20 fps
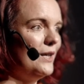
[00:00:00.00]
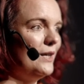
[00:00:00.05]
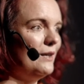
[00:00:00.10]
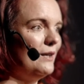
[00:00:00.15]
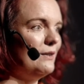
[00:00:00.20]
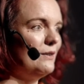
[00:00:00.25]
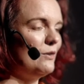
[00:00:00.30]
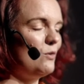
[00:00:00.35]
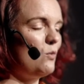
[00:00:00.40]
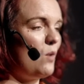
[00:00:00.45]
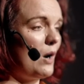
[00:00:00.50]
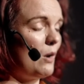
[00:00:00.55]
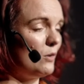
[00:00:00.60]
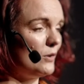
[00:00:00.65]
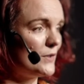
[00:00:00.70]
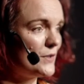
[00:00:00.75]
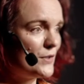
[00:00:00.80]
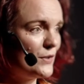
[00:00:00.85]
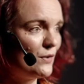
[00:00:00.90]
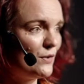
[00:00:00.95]
who are
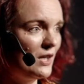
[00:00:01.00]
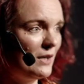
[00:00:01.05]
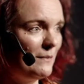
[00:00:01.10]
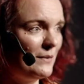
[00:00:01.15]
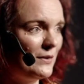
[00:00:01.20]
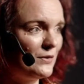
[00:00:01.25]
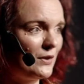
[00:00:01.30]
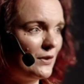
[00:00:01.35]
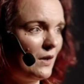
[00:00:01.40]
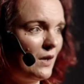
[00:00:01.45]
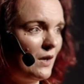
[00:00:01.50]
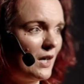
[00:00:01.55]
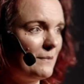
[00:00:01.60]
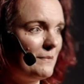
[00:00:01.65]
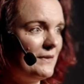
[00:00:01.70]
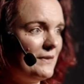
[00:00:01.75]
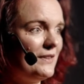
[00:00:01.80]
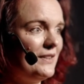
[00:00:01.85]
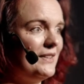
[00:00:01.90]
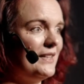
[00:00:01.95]
also coming to the LARP,
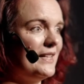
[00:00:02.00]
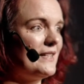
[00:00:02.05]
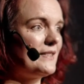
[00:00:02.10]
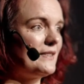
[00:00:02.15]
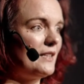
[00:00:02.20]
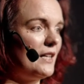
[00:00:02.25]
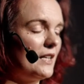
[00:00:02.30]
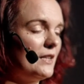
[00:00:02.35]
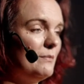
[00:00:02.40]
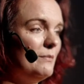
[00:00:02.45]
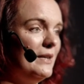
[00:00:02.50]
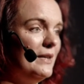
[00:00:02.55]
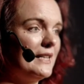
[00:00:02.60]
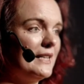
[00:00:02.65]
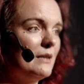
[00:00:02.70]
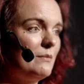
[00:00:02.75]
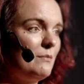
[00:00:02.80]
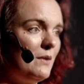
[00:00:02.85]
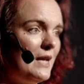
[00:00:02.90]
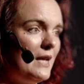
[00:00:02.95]
and then they start
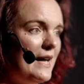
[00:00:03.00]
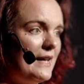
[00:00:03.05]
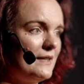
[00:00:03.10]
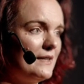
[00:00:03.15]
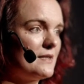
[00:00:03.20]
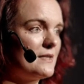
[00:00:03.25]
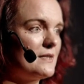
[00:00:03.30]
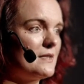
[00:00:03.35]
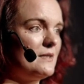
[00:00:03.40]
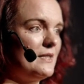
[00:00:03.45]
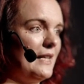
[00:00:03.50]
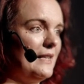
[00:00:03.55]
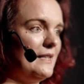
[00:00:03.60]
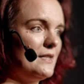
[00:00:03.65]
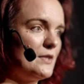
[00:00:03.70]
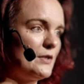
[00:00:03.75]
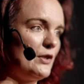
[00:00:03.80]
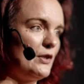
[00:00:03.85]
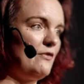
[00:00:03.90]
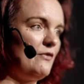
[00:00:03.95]
making plans that is
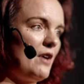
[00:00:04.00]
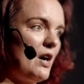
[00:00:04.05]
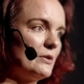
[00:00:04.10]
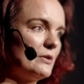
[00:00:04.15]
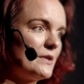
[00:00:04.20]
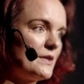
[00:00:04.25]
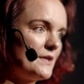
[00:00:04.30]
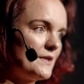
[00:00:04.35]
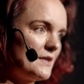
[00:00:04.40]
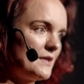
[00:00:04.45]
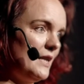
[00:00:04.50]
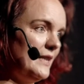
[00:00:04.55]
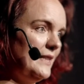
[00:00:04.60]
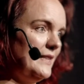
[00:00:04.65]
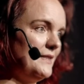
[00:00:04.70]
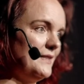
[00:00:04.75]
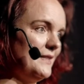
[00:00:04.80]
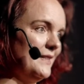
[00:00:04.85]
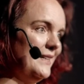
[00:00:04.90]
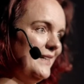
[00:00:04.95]
sort of
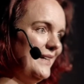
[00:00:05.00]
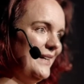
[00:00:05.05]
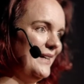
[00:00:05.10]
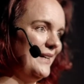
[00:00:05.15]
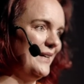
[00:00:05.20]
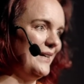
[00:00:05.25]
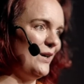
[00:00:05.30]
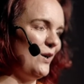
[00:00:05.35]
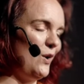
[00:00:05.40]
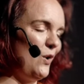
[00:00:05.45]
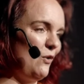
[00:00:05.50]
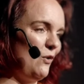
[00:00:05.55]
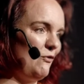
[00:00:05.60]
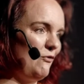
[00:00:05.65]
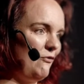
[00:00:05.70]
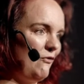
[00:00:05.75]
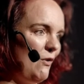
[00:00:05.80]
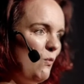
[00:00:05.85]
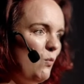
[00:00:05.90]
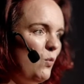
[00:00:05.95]
outside of
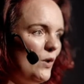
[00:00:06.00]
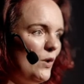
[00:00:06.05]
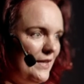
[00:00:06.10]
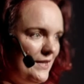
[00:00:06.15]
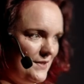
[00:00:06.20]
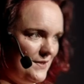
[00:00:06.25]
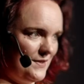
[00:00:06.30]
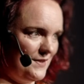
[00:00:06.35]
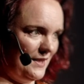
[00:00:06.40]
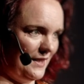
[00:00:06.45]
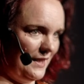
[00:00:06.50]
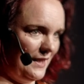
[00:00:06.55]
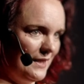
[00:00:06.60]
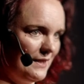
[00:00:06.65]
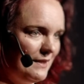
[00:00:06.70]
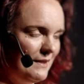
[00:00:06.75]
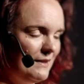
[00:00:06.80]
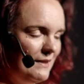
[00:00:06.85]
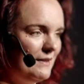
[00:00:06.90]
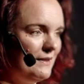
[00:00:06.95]
what is the
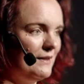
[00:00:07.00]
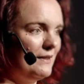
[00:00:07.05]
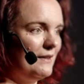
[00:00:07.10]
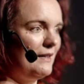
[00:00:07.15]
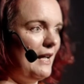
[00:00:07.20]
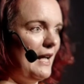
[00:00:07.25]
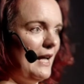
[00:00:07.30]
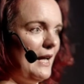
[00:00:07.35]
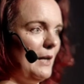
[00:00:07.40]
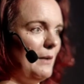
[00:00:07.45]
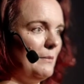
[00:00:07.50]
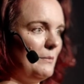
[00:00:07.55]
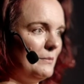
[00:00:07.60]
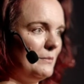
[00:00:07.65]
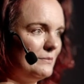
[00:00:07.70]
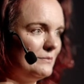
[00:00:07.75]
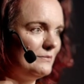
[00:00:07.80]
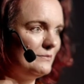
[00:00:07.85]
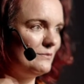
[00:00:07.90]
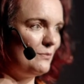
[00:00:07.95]

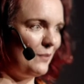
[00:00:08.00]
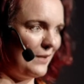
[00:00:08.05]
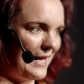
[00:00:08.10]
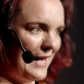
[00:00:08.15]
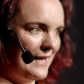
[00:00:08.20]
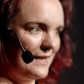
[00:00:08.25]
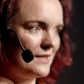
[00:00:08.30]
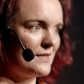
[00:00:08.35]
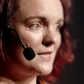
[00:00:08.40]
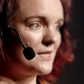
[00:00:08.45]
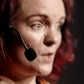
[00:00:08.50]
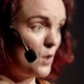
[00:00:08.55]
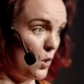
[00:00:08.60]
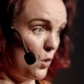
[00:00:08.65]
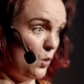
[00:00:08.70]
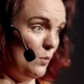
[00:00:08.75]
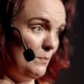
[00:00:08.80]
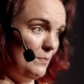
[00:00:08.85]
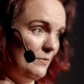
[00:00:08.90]
um, planned scope